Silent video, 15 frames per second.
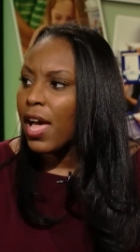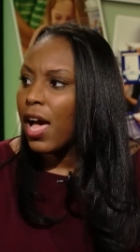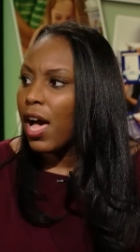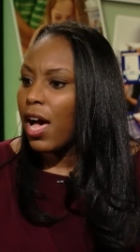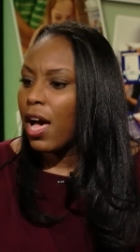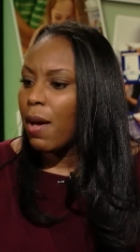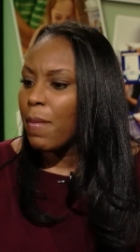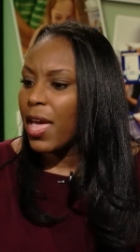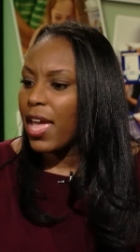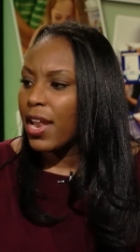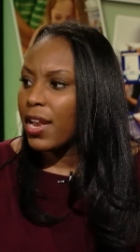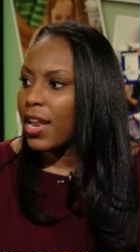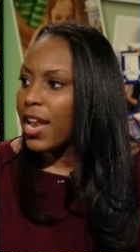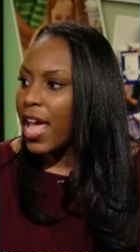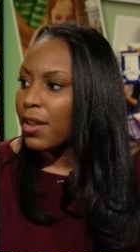um,
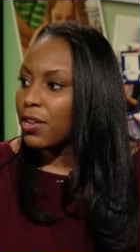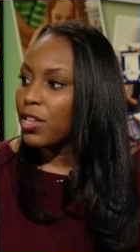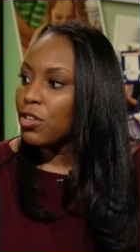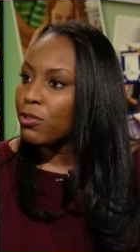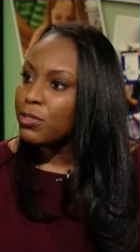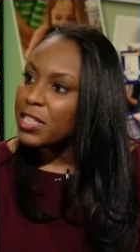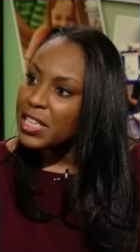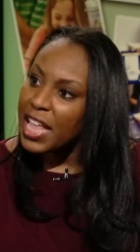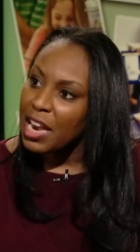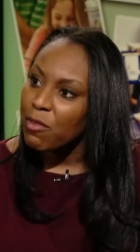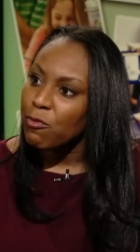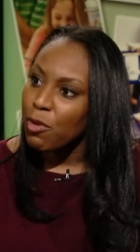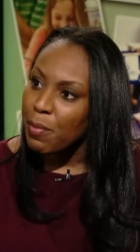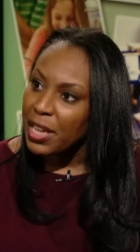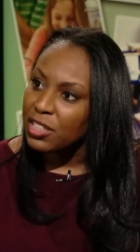and, and that using that
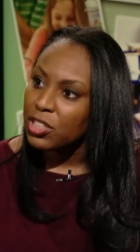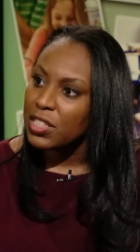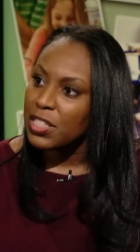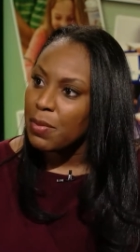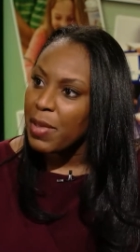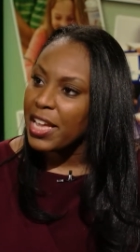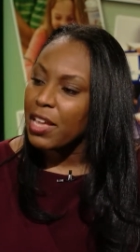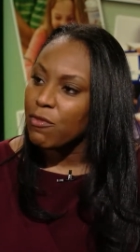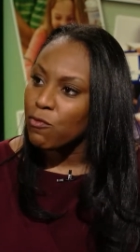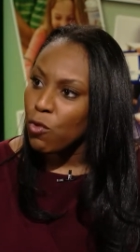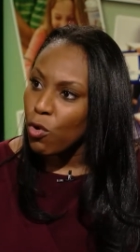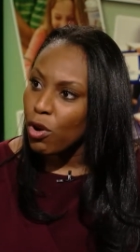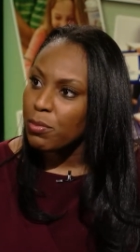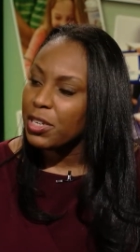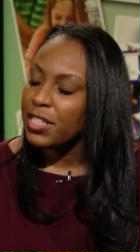information to make
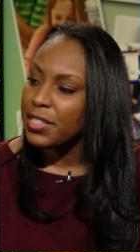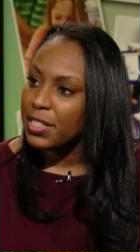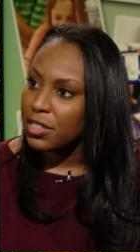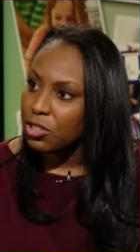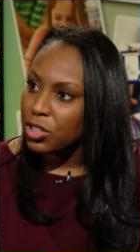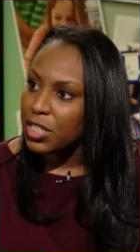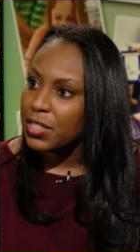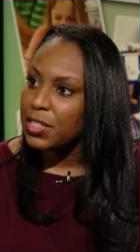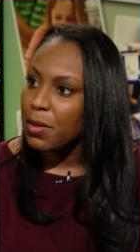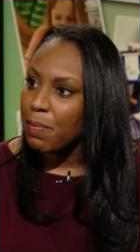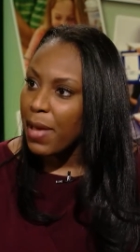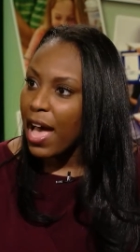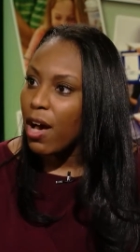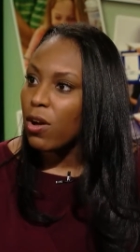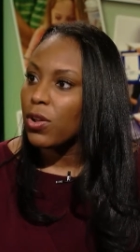informed decisions
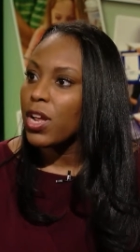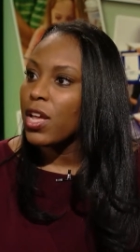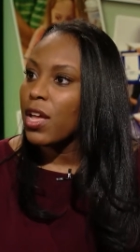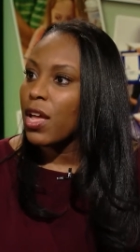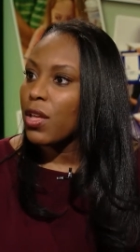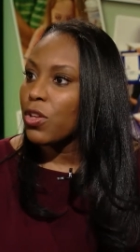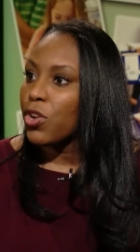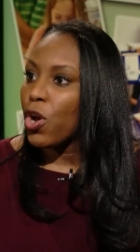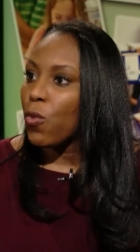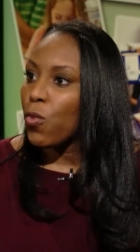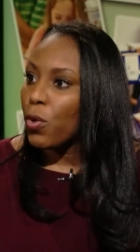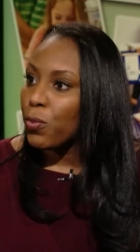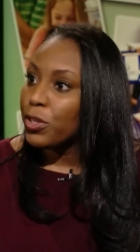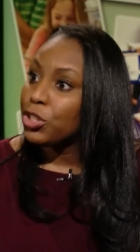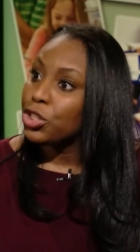about, you know,
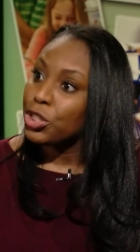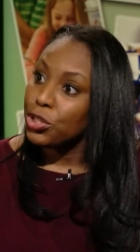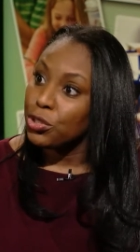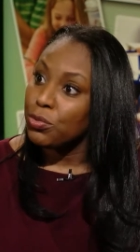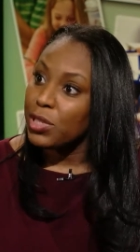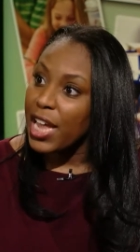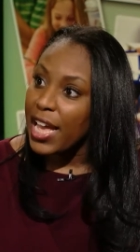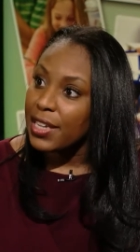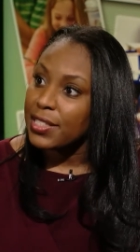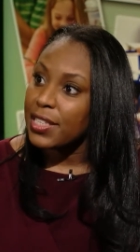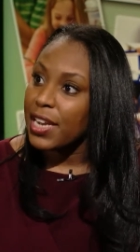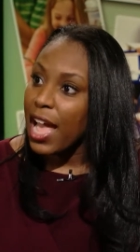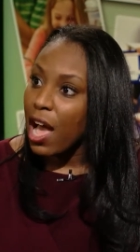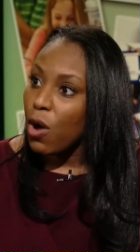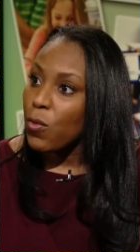what we should do next
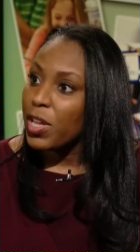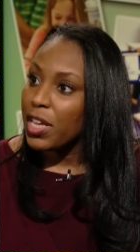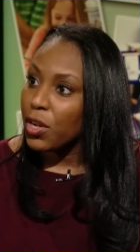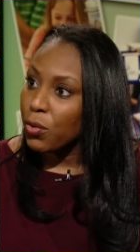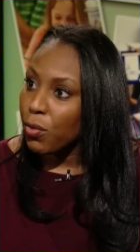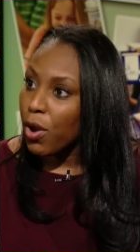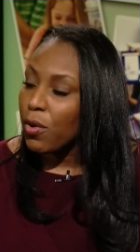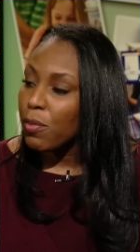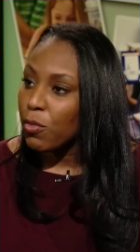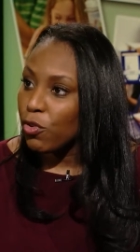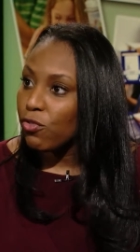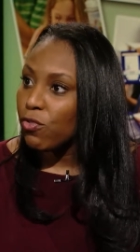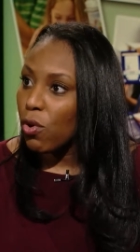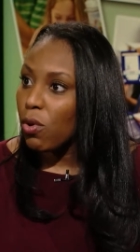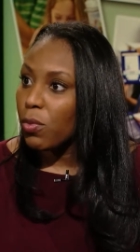and how we can grow and move
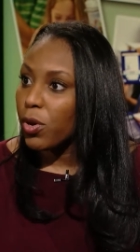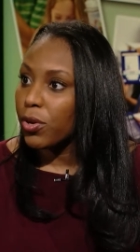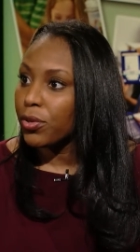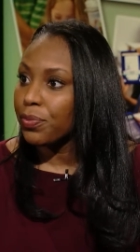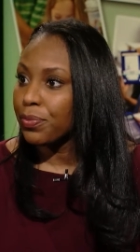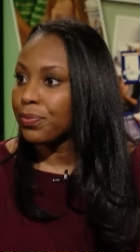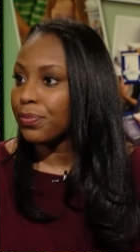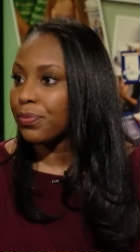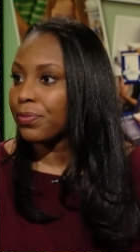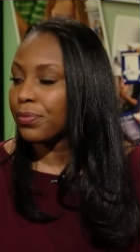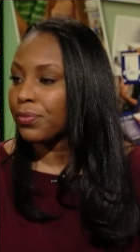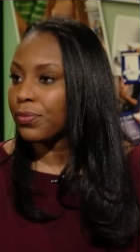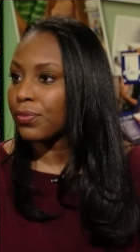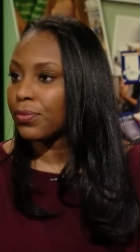forward. What do